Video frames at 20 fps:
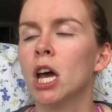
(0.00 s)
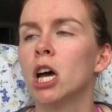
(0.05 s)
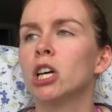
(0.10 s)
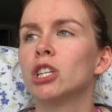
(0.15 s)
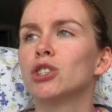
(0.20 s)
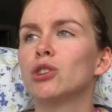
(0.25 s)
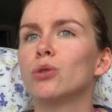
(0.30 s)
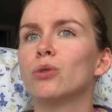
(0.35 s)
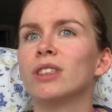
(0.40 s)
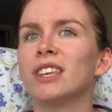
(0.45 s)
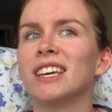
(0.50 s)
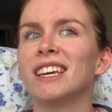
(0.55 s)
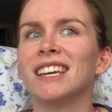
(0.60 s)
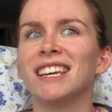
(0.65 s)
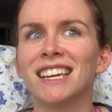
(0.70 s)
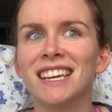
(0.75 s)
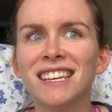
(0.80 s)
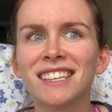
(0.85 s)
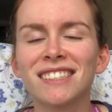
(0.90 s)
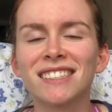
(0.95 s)
To the
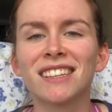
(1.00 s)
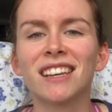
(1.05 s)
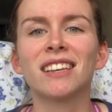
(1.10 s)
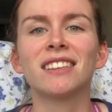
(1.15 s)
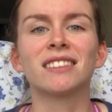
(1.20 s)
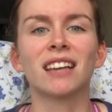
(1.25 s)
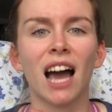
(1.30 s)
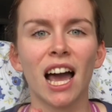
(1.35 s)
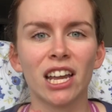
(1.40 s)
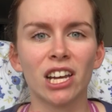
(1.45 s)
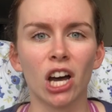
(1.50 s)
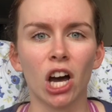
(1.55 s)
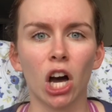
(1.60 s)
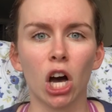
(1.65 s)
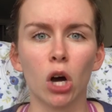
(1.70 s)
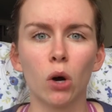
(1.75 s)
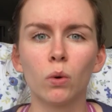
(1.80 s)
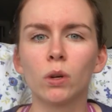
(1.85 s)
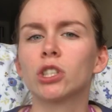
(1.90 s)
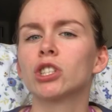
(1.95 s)
east is
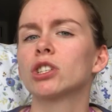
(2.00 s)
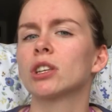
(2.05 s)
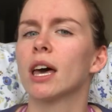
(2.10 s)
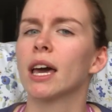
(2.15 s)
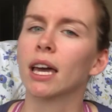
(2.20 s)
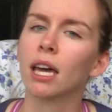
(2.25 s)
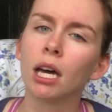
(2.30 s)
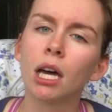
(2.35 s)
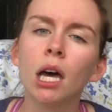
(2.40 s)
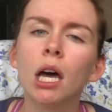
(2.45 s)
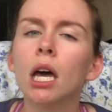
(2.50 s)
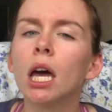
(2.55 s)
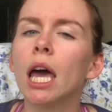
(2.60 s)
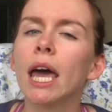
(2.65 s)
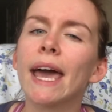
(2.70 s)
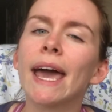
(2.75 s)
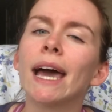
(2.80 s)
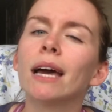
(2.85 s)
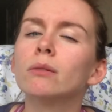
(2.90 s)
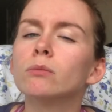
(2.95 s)
Idaho, which like,
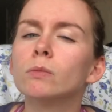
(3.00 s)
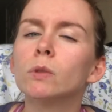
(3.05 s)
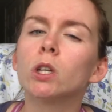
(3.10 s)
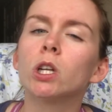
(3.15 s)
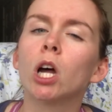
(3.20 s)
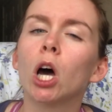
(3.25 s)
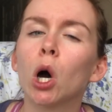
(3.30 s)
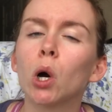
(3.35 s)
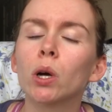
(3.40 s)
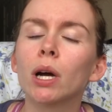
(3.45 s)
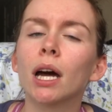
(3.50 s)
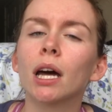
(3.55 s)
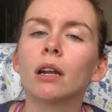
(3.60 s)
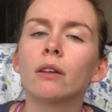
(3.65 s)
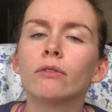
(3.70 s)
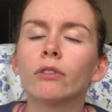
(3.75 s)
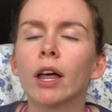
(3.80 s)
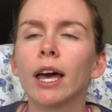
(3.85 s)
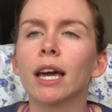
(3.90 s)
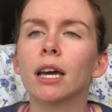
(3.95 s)
you know, kind
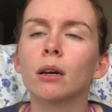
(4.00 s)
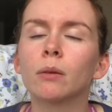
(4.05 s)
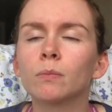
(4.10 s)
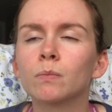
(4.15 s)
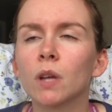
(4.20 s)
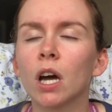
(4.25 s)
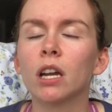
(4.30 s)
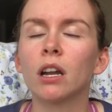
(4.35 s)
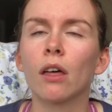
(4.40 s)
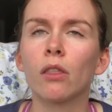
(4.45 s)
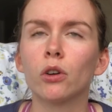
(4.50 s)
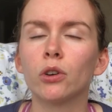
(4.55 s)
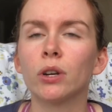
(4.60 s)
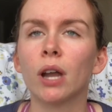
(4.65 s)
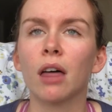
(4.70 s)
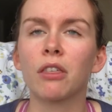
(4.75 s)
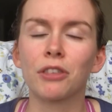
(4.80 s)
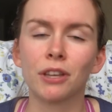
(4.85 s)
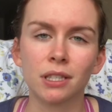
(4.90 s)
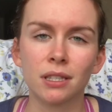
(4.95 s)
of like another
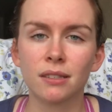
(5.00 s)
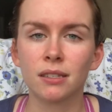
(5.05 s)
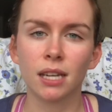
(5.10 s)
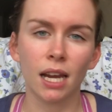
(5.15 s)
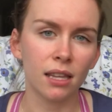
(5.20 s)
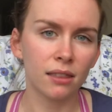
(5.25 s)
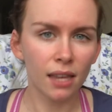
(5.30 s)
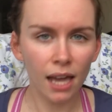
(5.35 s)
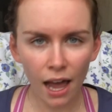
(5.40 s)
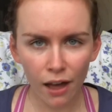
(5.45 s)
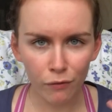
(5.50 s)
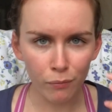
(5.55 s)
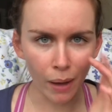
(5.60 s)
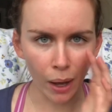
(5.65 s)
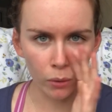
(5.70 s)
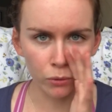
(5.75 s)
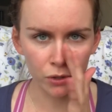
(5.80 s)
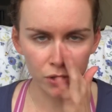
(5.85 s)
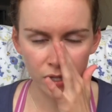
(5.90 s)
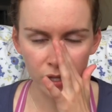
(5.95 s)
nothing state. They have
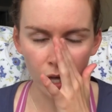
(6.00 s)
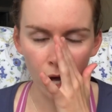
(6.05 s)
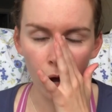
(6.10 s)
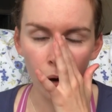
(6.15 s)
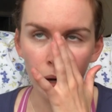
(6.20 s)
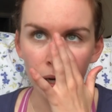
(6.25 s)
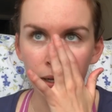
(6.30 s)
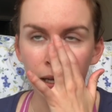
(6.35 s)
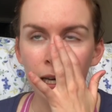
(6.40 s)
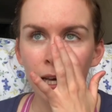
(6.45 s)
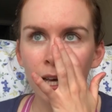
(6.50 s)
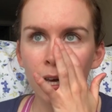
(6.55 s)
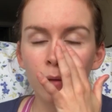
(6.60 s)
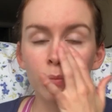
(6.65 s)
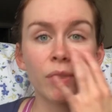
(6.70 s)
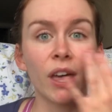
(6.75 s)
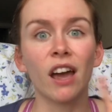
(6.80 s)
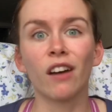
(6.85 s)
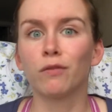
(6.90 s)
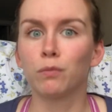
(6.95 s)
mountains though, and
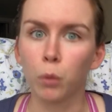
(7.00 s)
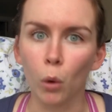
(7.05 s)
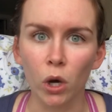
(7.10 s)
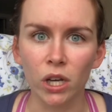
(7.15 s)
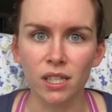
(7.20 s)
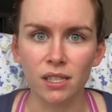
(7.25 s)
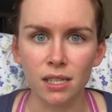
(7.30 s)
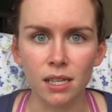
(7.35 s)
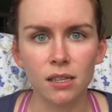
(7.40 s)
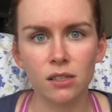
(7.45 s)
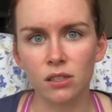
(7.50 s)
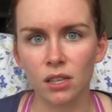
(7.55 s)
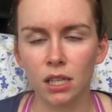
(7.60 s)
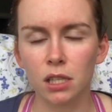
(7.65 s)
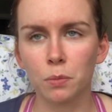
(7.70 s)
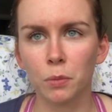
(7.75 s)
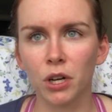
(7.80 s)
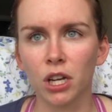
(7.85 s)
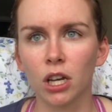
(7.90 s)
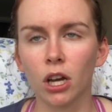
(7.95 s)
they have Boise, so
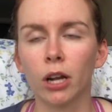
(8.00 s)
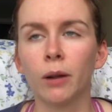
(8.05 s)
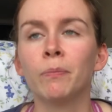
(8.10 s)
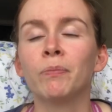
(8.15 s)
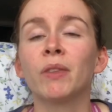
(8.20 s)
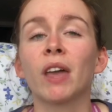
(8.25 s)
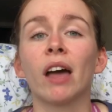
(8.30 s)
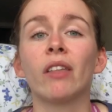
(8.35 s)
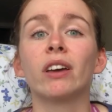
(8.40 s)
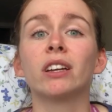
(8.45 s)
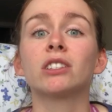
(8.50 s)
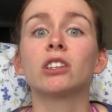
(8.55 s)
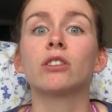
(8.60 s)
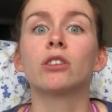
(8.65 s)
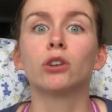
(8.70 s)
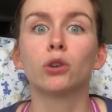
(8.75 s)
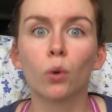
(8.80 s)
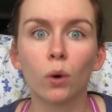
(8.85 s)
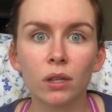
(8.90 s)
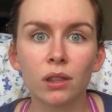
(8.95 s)
that's pretty good. And then to
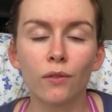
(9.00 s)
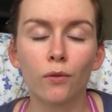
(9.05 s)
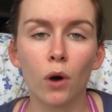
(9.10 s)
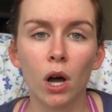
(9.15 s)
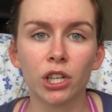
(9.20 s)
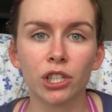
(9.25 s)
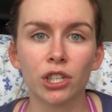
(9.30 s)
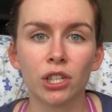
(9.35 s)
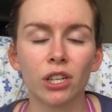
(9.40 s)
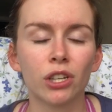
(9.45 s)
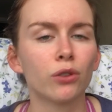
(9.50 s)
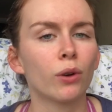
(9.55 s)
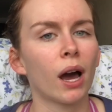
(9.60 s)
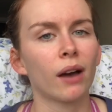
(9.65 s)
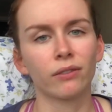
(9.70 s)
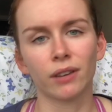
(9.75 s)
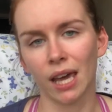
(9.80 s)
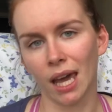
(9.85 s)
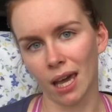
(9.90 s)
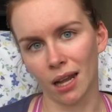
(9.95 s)
the north of Washington, you
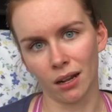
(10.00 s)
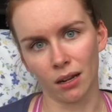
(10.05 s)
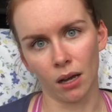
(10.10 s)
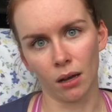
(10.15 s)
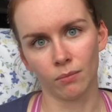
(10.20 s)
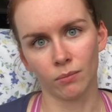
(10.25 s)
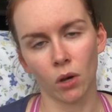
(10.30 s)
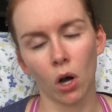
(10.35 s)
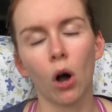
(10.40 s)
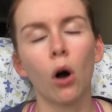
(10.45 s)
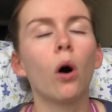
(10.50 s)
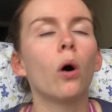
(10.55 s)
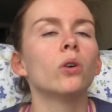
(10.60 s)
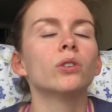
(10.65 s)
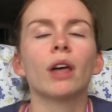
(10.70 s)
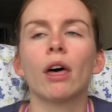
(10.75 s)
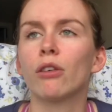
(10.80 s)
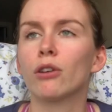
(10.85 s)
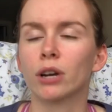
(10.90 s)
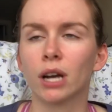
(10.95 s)
have Canada, a whole
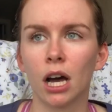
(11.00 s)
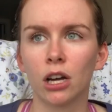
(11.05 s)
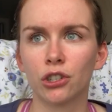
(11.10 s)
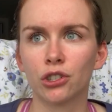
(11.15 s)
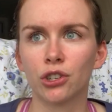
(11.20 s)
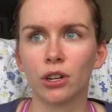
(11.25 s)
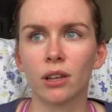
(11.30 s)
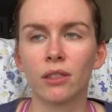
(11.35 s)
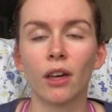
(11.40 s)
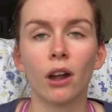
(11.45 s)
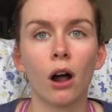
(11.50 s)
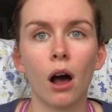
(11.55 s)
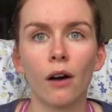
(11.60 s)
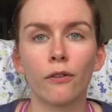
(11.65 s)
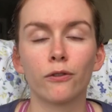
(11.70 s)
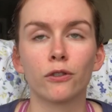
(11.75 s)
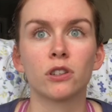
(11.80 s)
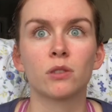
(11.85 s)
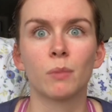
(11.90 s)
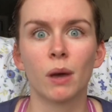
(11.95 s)
nother country that
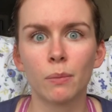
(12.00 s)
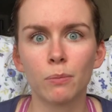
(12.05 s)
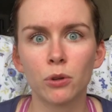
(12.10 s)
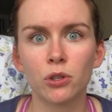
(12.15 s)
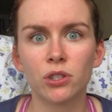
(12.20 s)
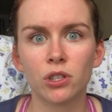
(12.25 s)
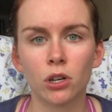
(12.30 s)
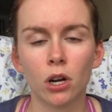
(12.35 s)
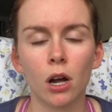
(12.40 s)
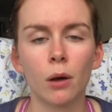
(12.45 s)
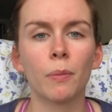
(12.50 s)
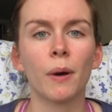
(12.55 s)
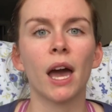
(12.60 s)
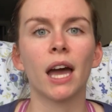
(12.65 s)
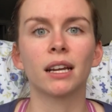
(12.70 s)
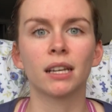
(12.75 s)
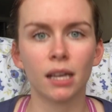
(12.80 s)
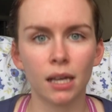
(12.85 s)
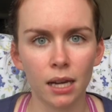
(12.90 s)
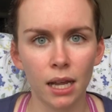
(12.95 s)
offers maple syrup
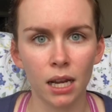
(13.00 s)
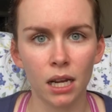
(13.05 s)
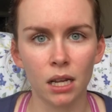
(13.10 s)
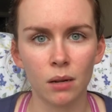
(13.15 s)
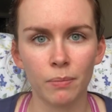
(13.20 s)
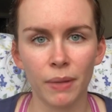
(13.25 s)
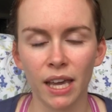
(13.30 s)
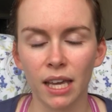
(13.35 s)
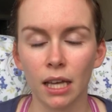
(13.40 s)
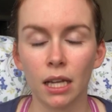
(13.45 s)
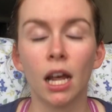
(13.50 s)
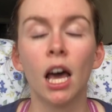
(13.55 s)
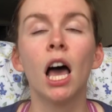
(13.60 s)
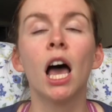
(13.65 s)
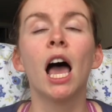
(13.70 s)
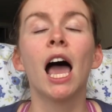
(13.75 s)
and Canadian bacon.